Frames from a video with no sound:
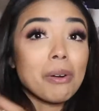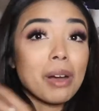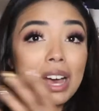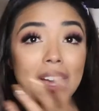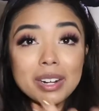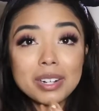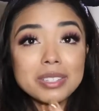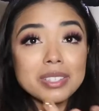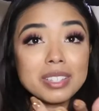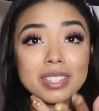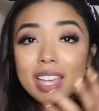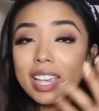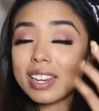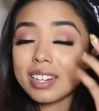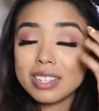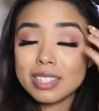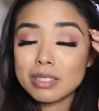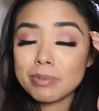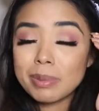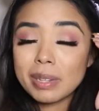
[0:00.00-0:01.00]
how does
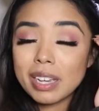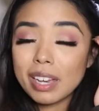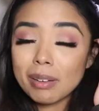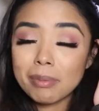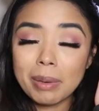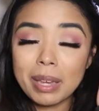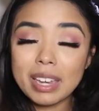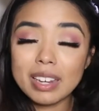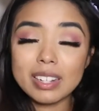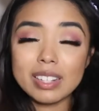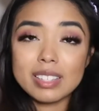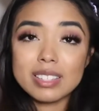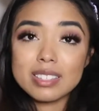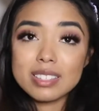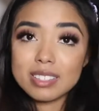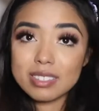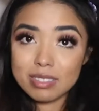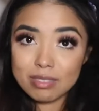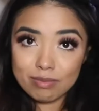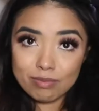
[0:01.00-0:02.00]
Hades become
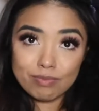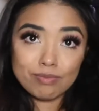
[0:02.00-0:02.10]
Hades?